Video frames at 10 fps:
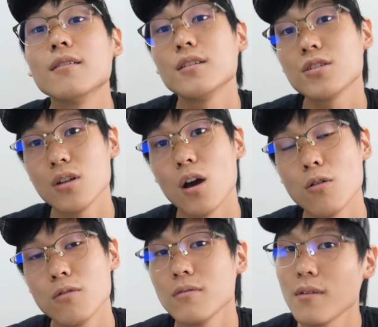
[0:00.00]
Did you
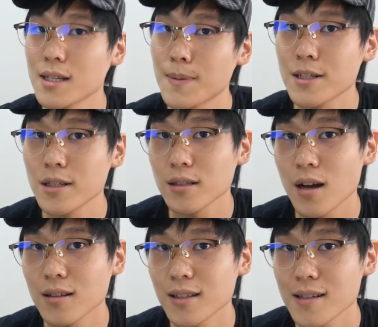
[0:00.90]
know, especially in
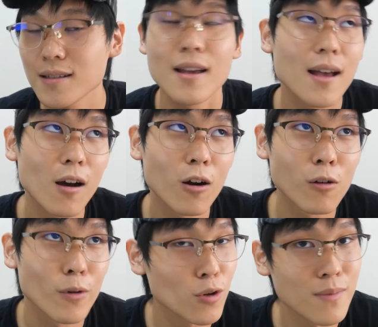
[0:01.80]
contests,
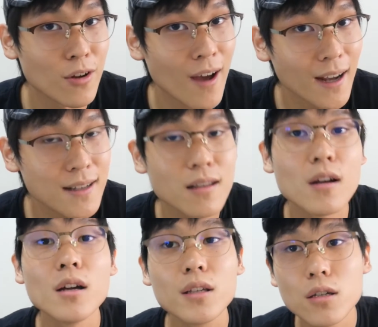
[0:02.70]
or when you meet your
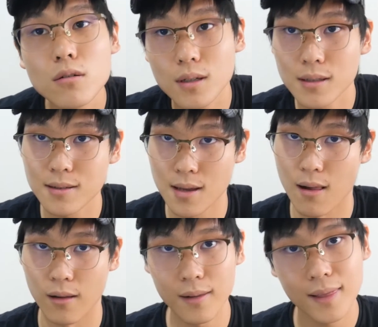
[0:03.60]
ex, you could
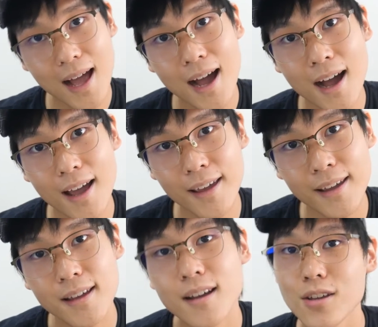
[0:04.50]
tell a lie.